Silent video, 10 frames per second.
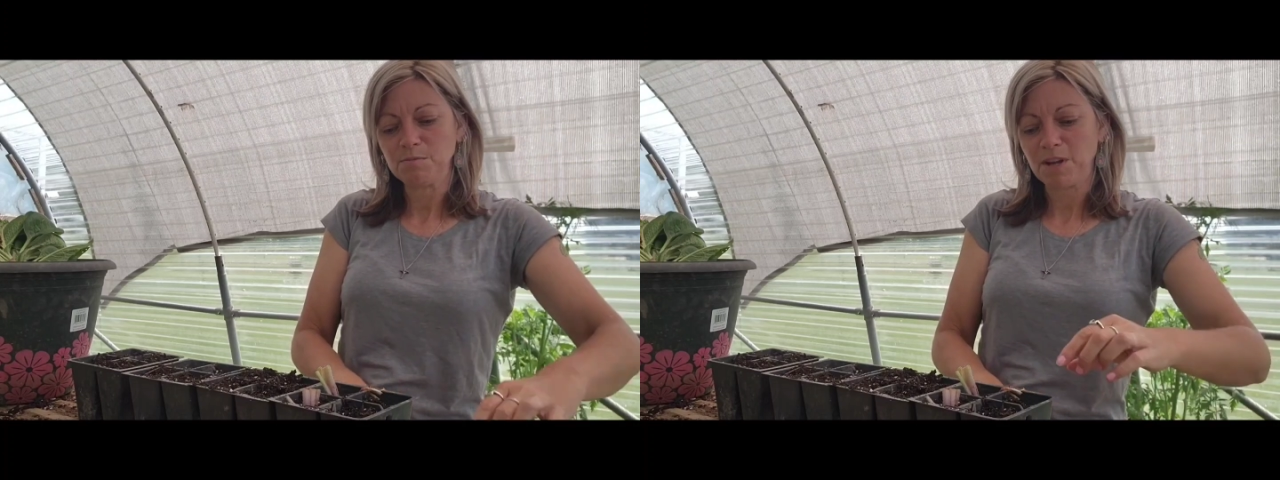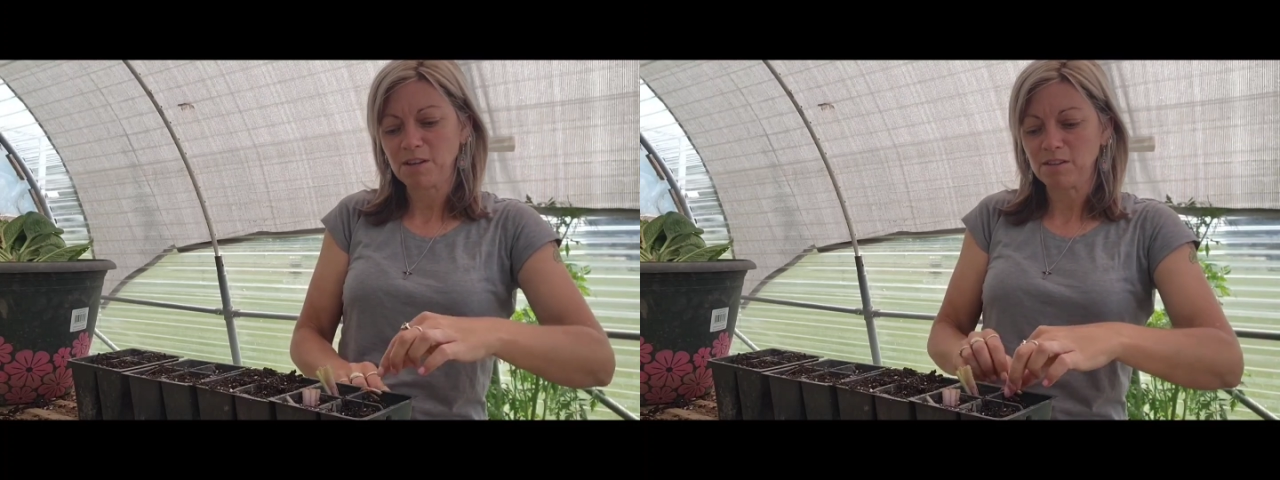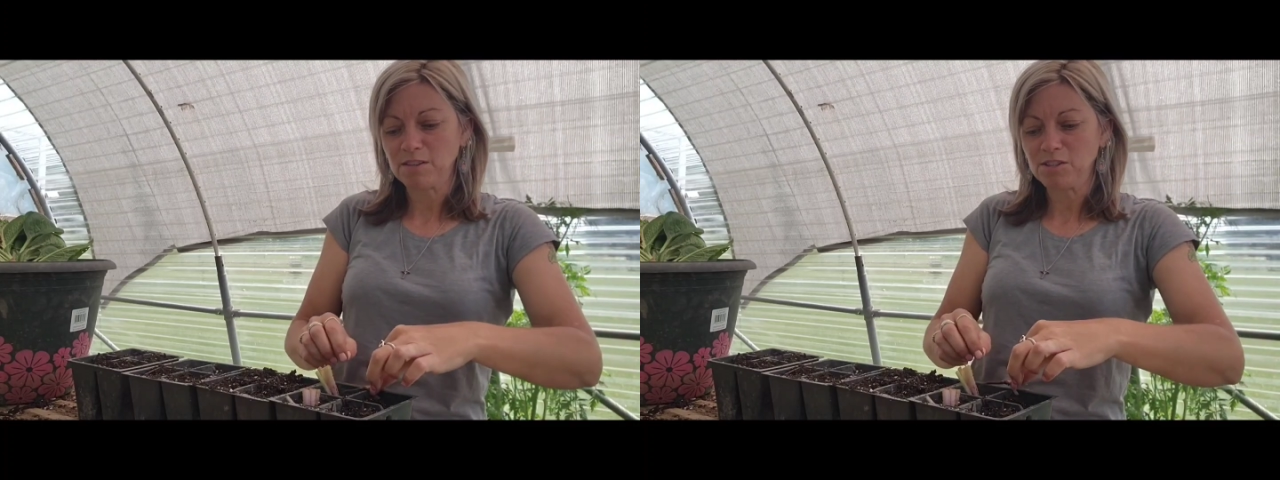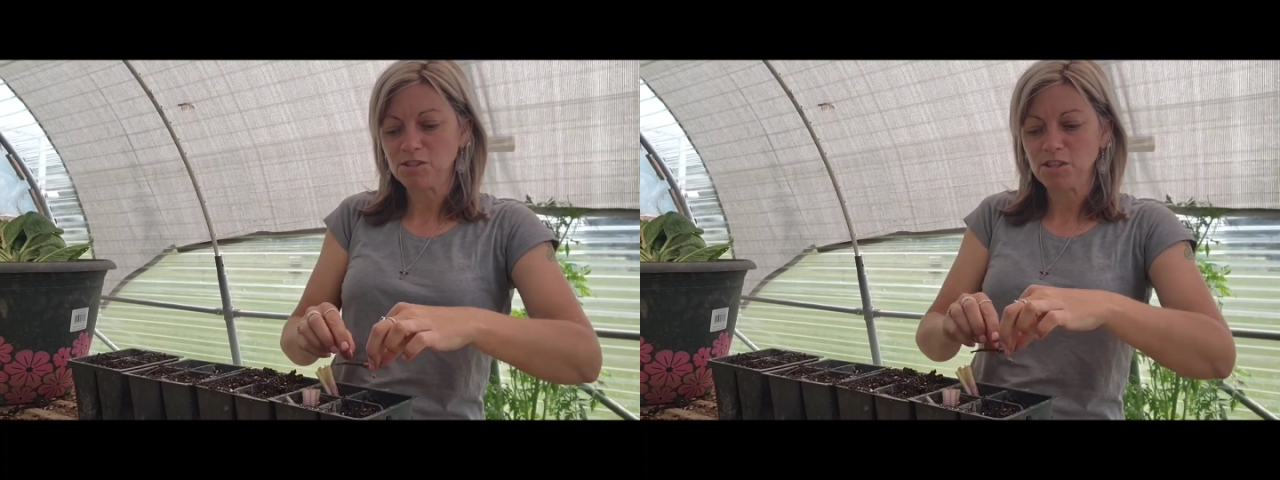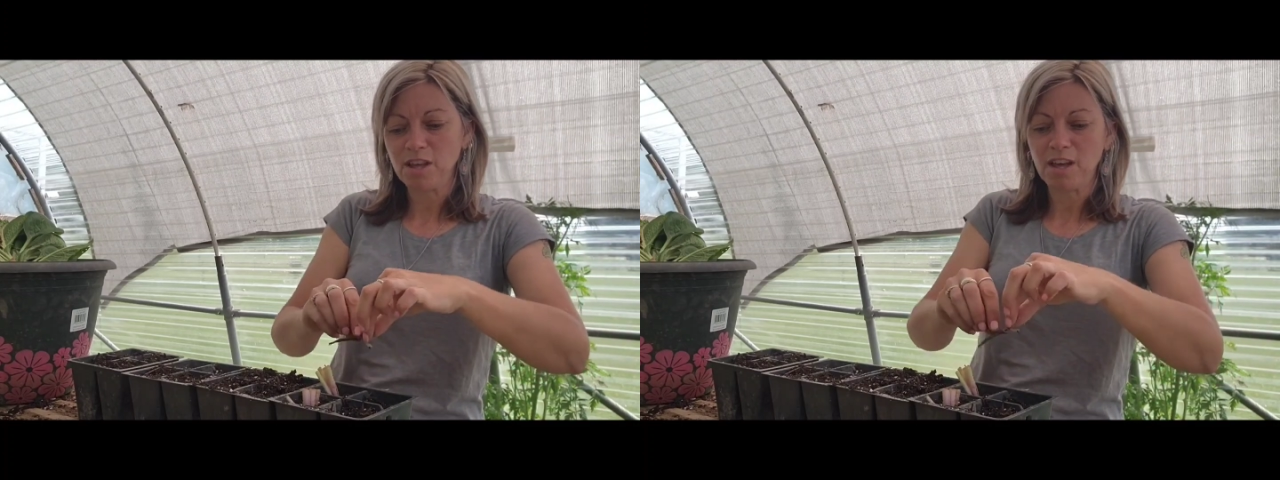my
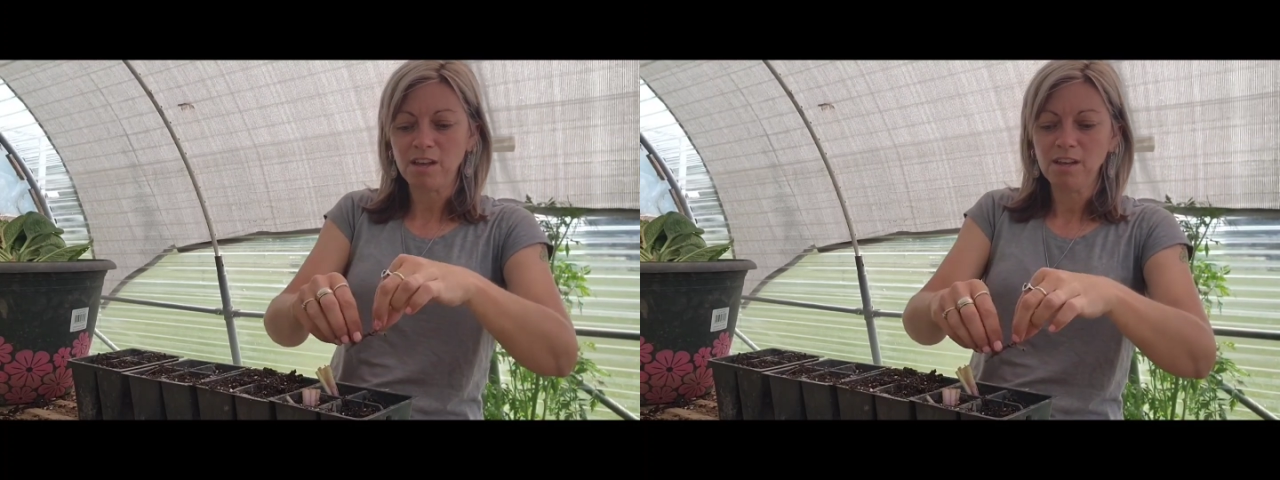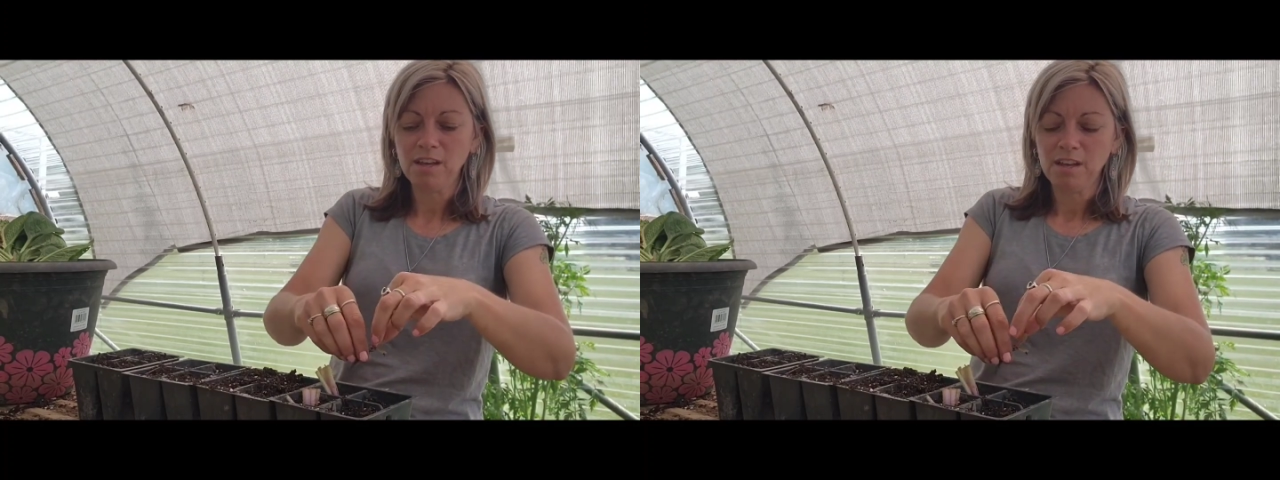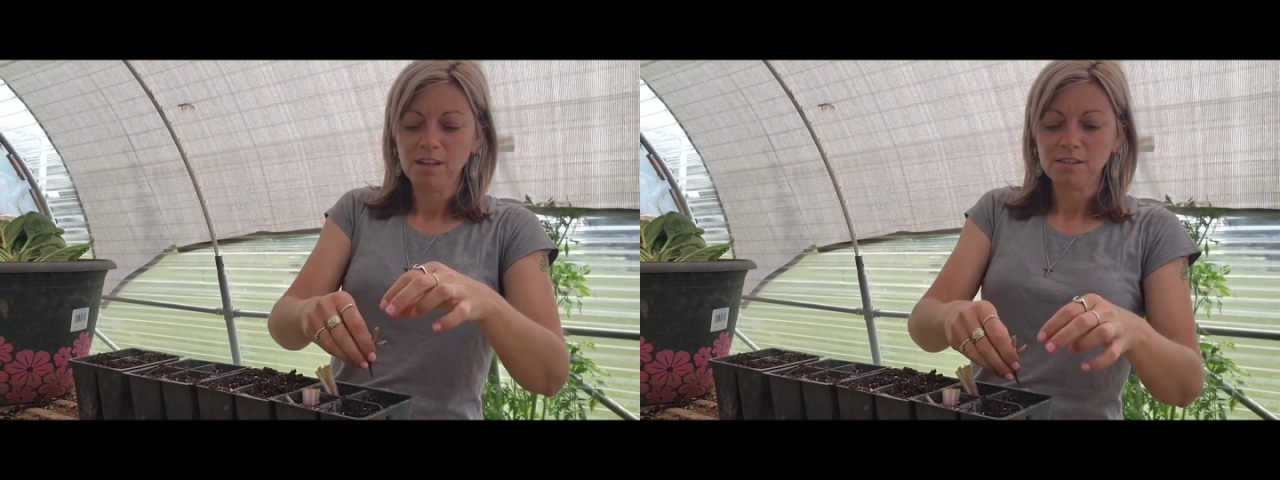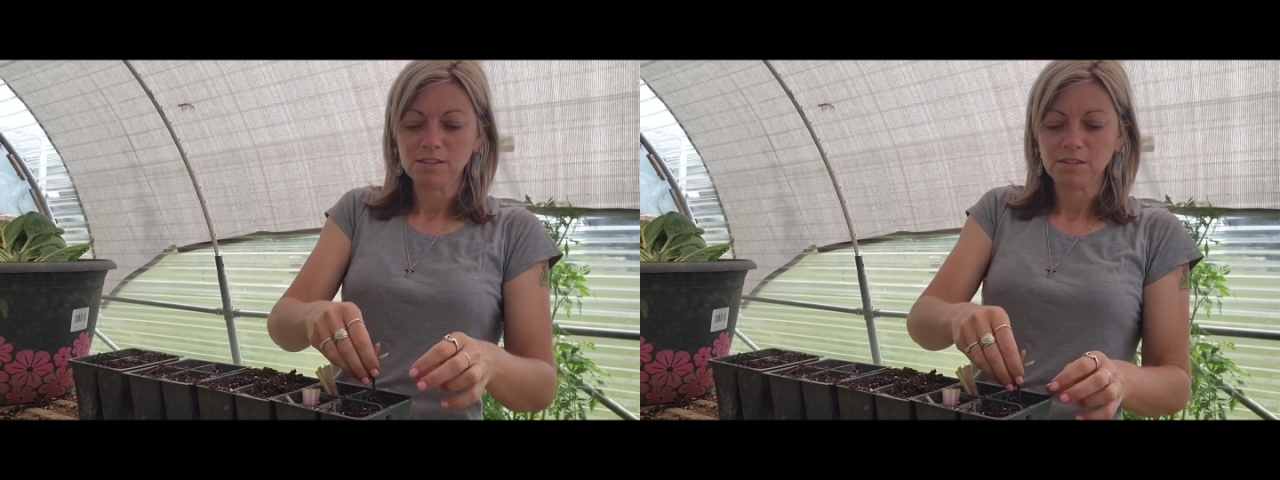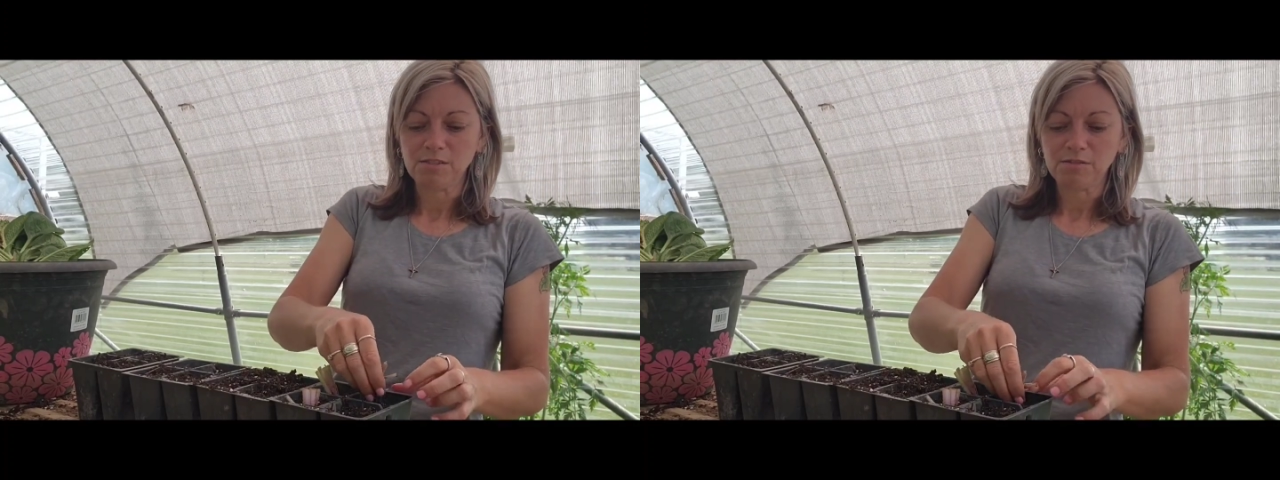calendula.
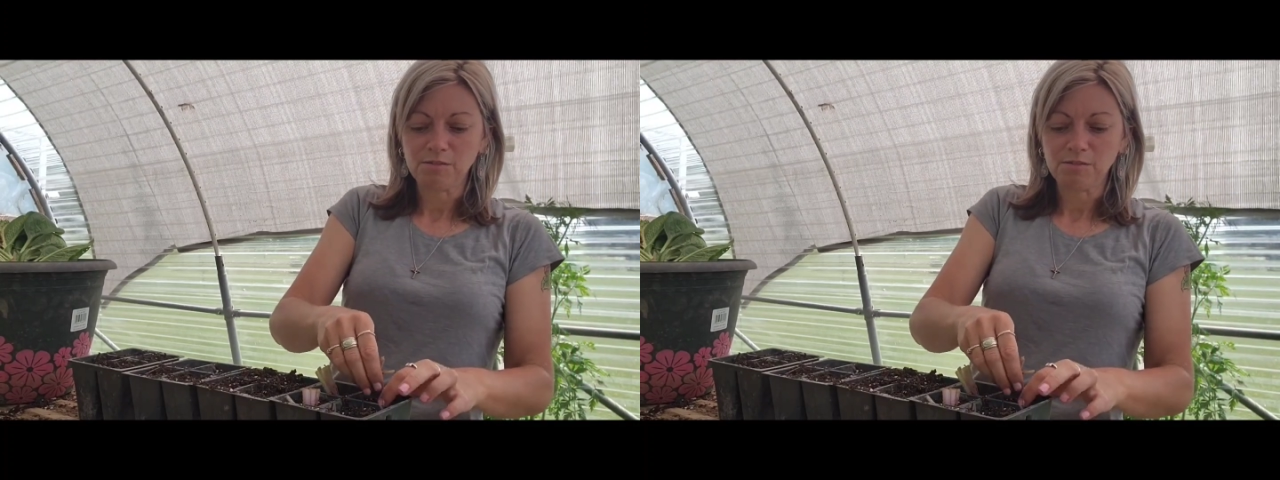It's good